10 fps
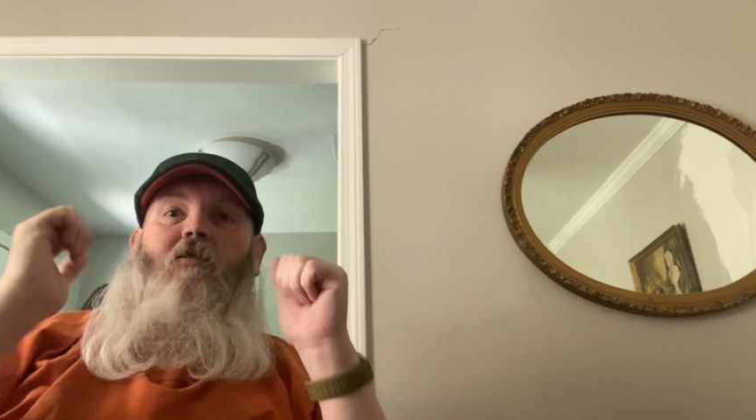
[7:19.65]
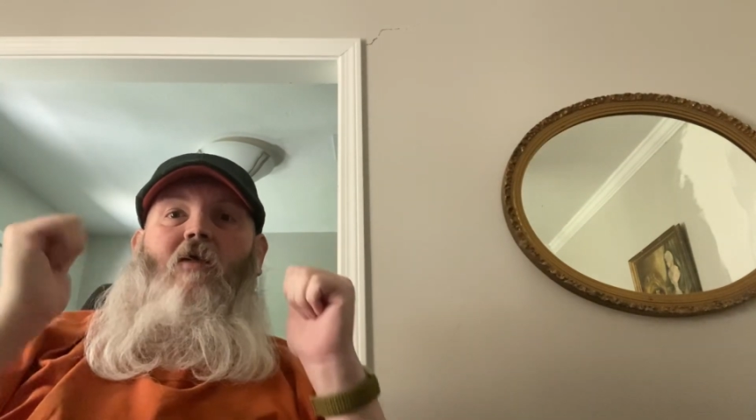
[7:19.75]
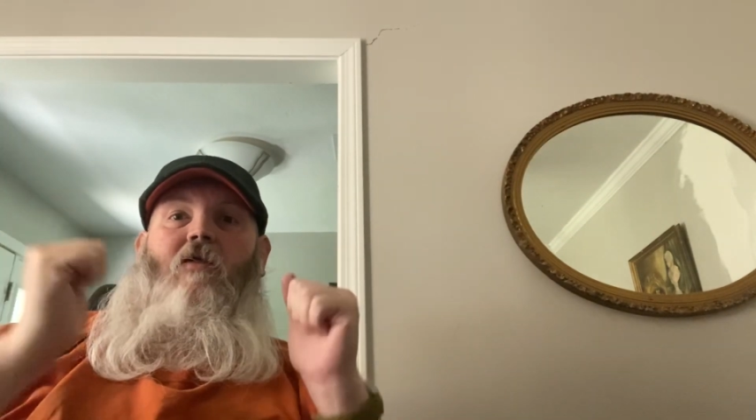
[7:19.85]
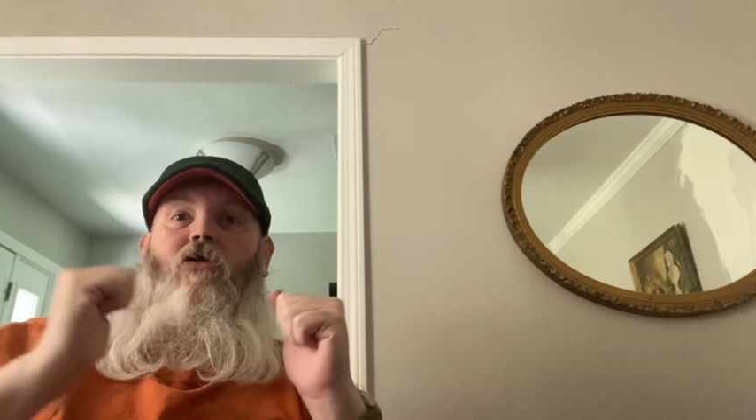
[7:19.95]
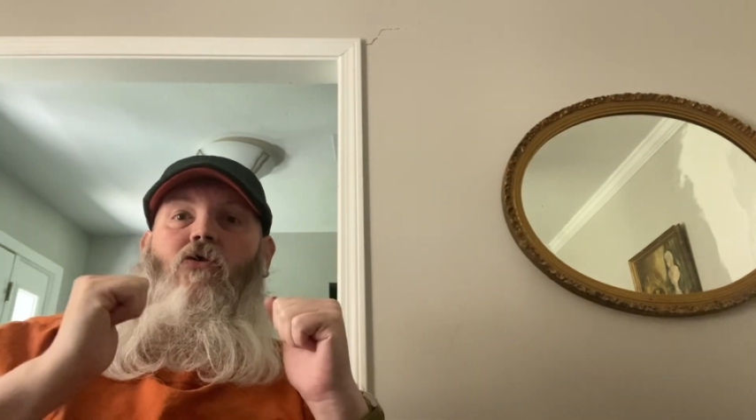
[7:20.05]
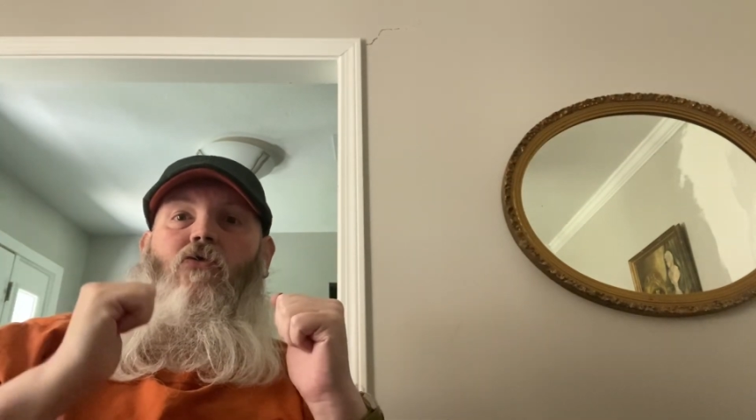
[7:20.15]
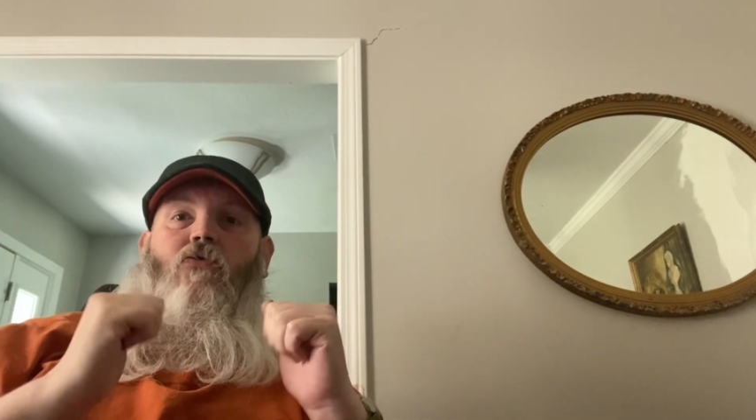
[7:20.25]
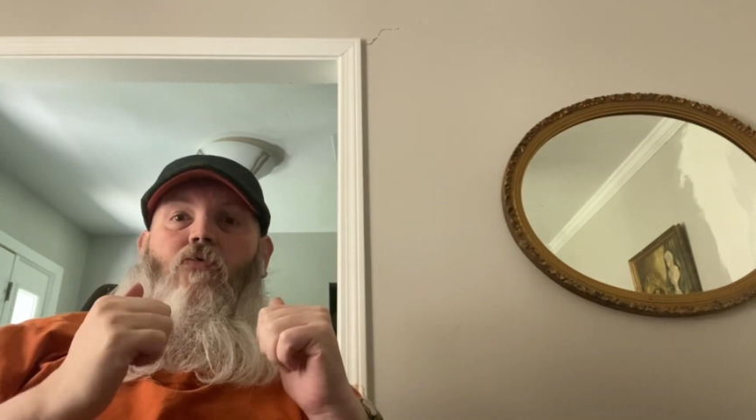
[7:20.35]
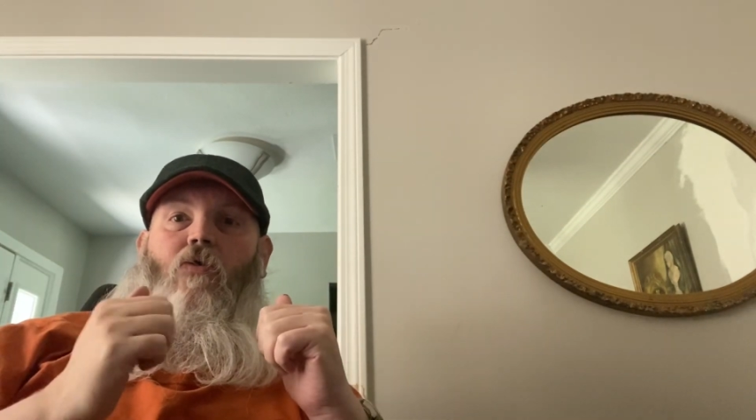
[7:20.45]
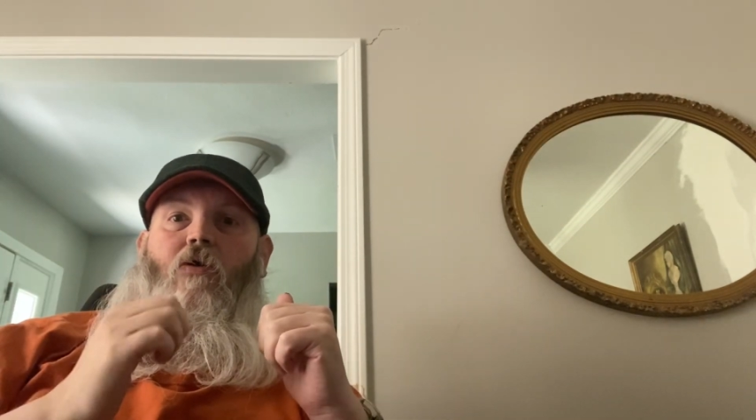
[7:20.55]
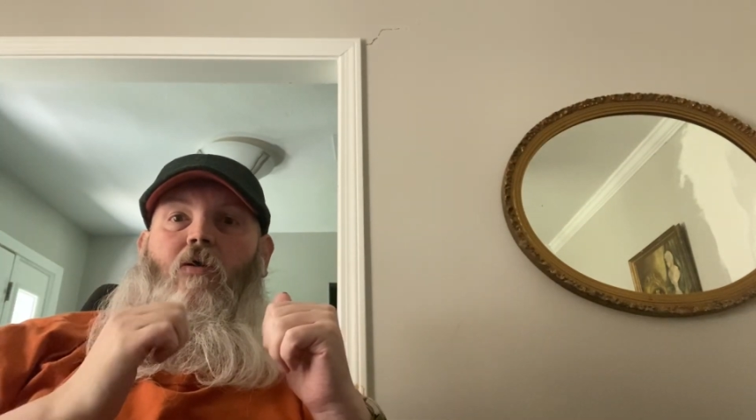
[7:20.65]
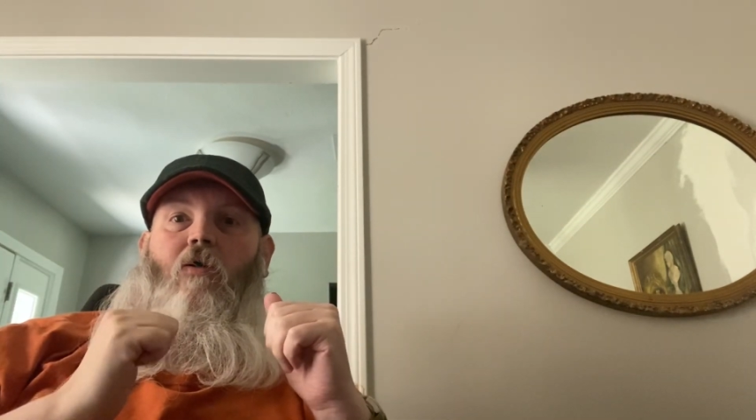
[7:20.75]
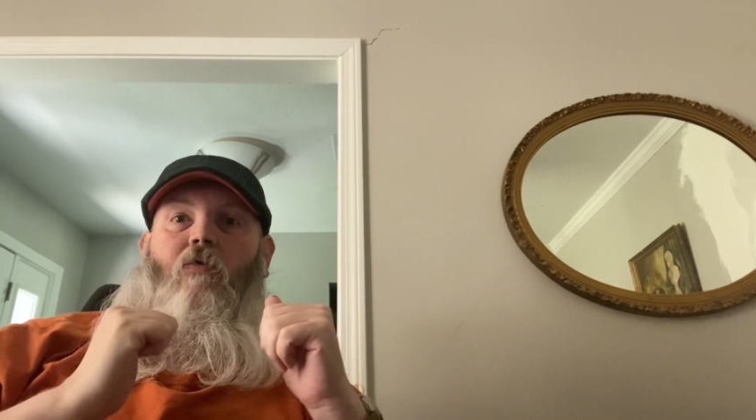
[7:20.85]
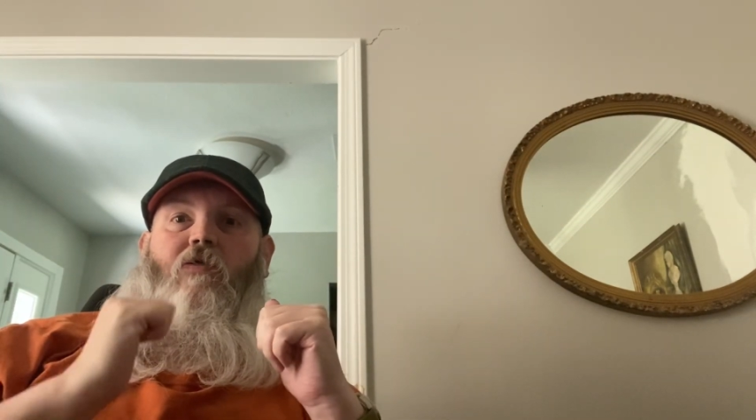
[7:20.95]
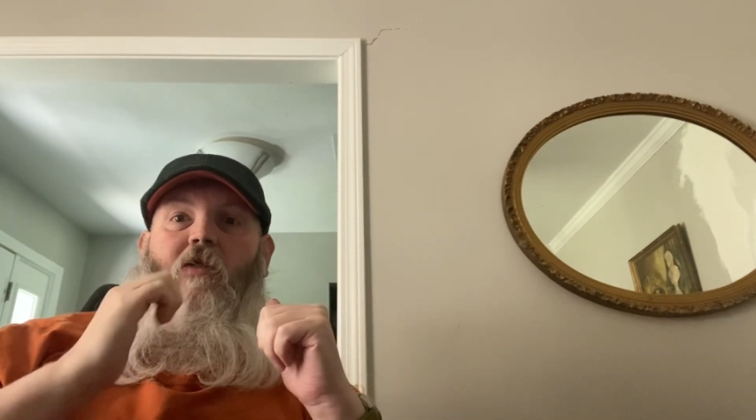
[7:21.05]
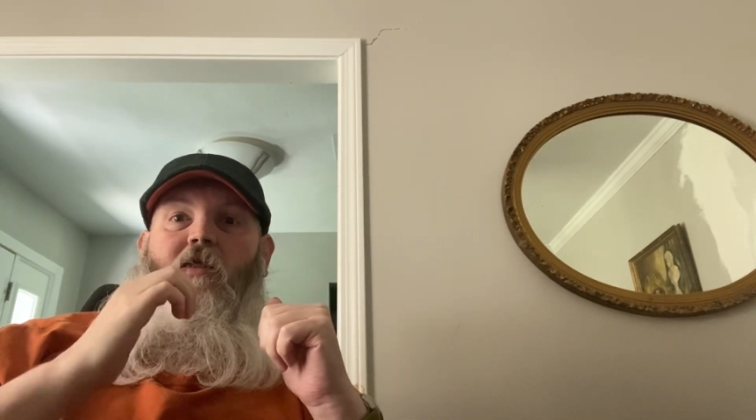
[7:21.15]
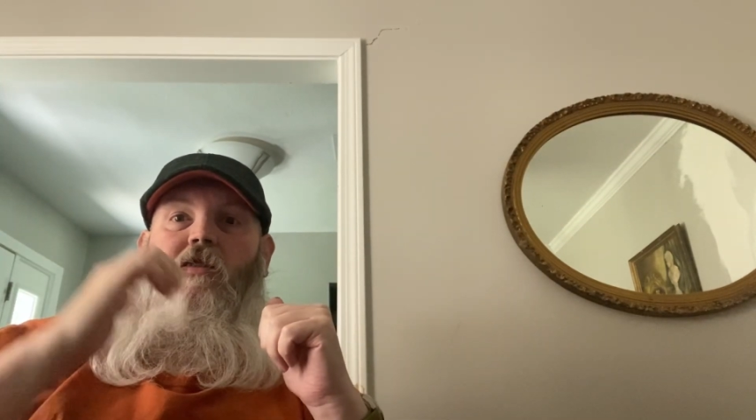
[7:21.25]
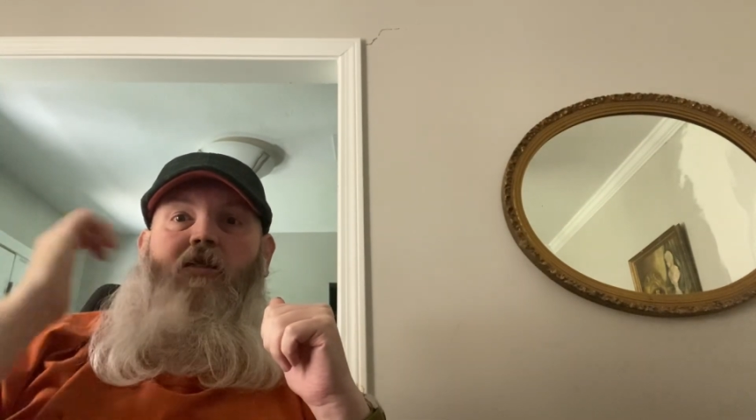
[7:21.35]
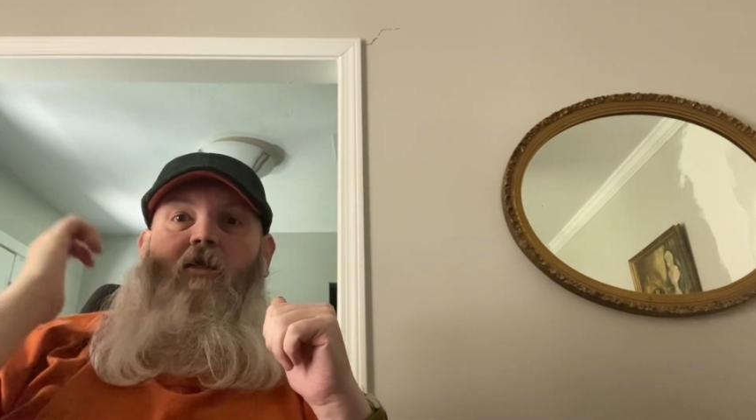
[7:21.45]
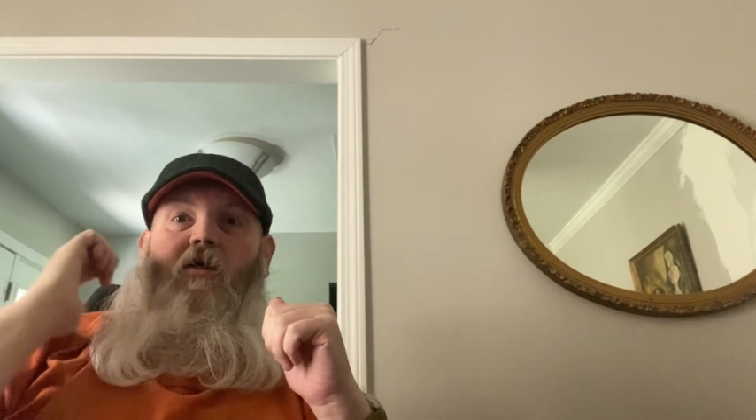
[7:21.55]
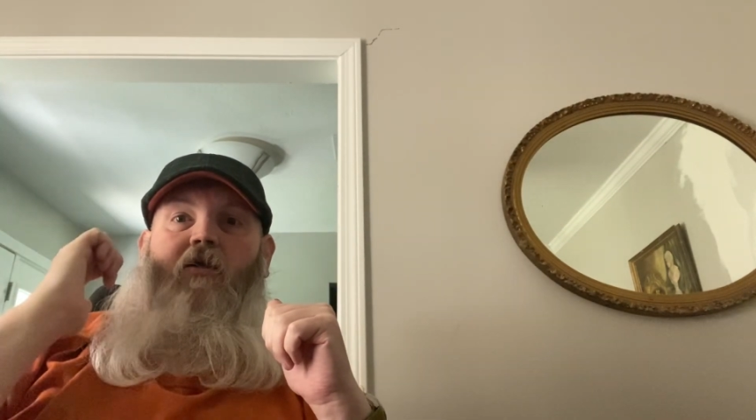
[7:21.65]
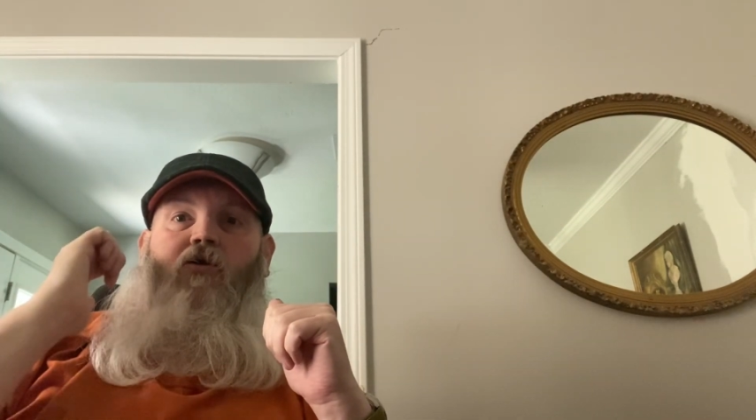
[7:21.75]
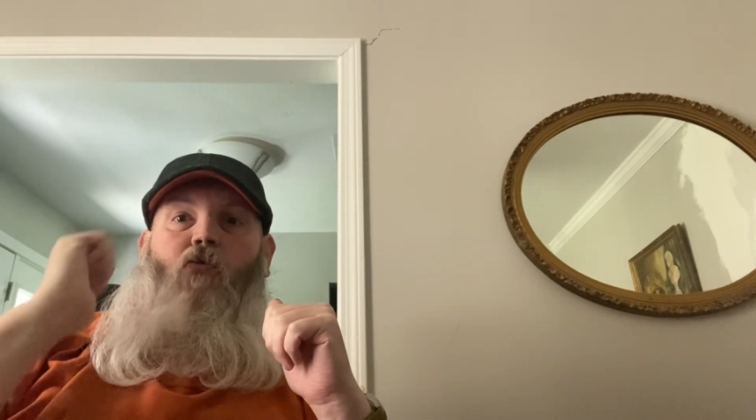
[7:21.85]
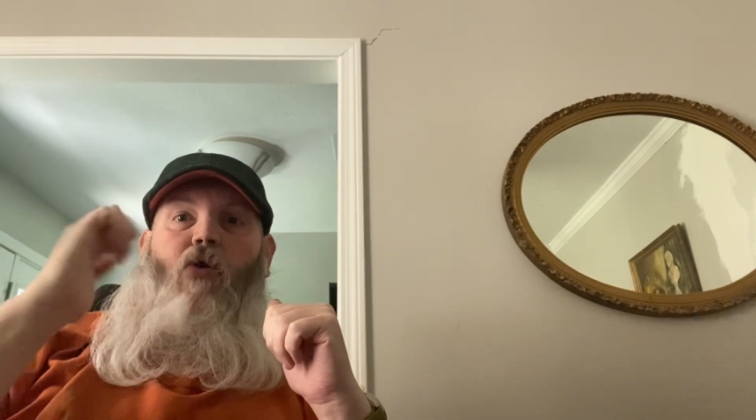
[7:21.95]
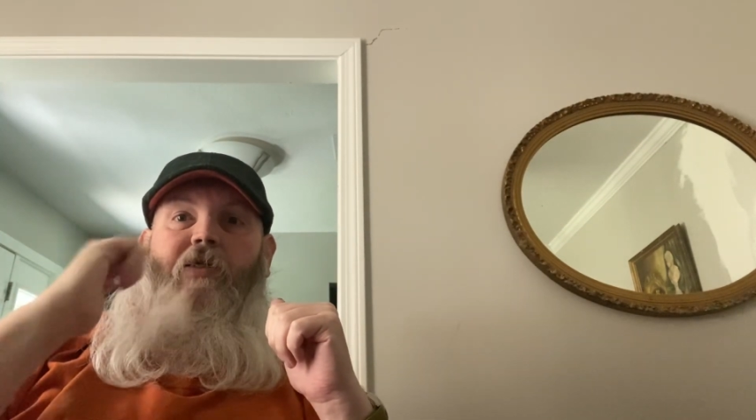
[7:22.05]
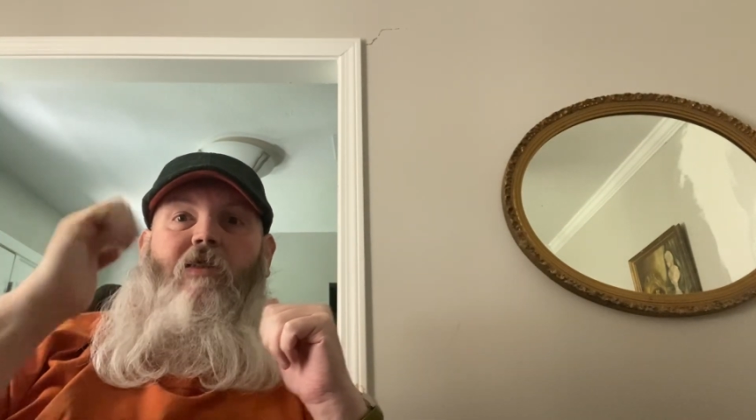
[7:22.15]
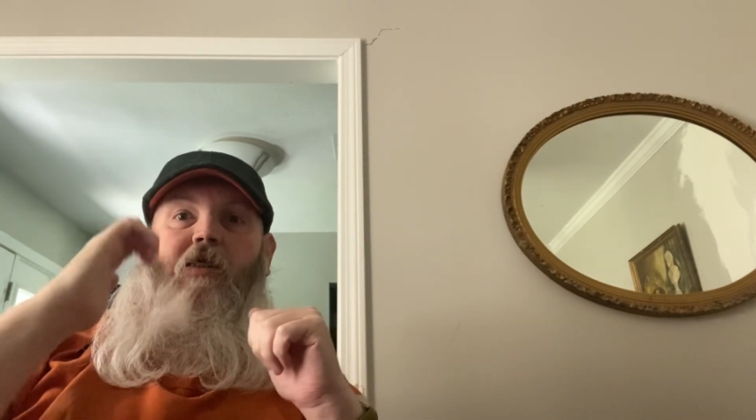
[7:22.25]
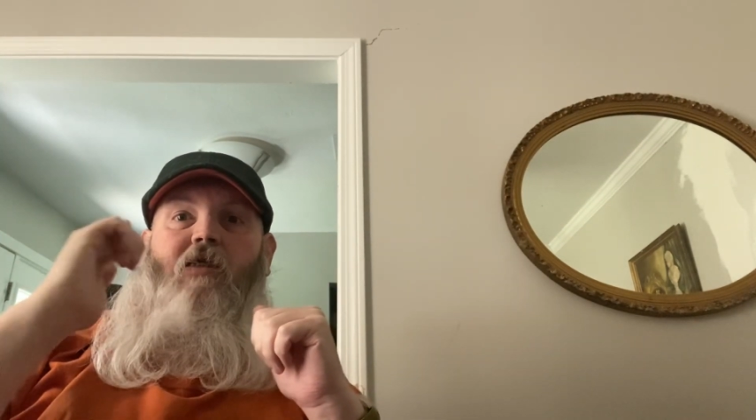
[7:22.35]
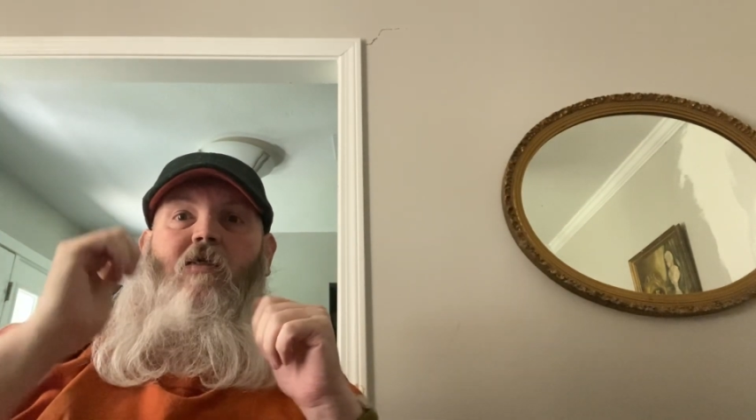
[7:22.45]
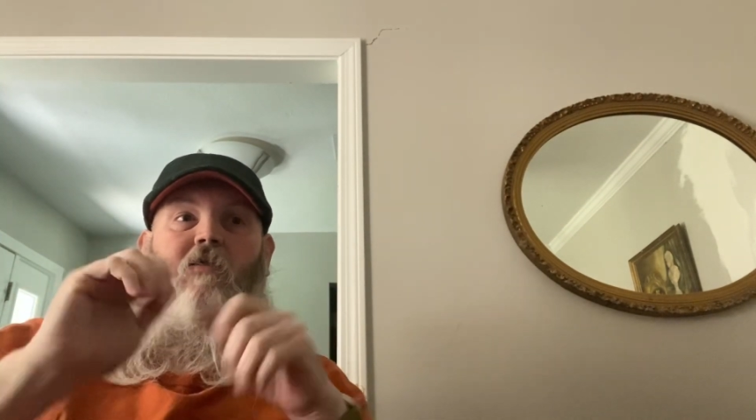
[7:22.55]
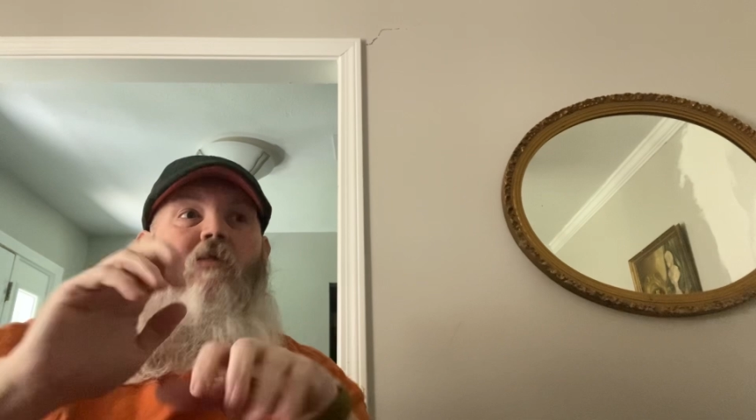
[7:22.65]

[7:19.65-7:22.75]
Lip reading: like you're needing to quickly